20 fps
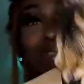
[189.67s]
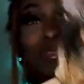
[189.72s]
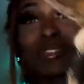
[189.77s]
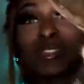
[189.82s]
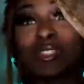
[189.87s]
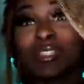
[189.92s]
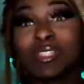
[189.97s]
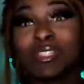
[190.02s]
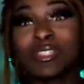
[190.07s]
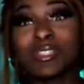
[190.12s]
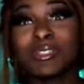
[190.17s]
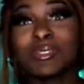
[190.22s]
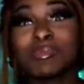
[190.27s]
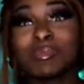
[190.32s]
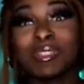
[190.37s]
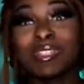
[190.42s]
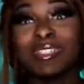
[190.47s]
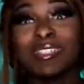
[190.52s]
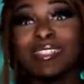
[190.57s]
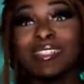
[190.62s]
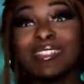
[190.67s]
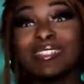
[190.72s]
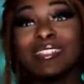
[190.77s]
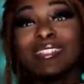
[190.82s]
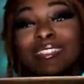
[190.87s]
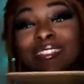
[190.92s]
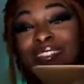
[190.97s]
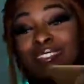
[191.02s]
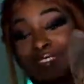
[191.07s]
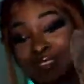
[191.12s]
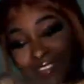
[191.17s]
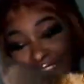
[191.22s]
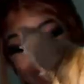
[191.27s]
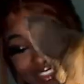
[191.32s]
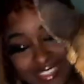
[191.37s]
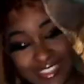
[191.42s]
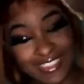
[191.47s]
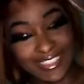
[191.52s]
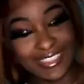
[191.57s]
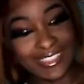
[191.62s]
I'm sure she can open it.
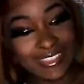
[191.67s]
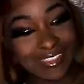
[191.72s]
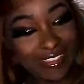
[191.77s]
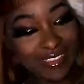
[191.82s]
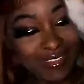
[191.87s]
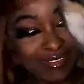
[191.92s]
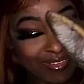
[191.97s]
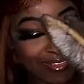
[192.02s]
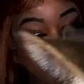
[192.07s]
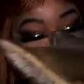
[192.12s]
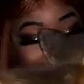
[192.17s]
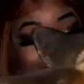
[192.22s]
Yep.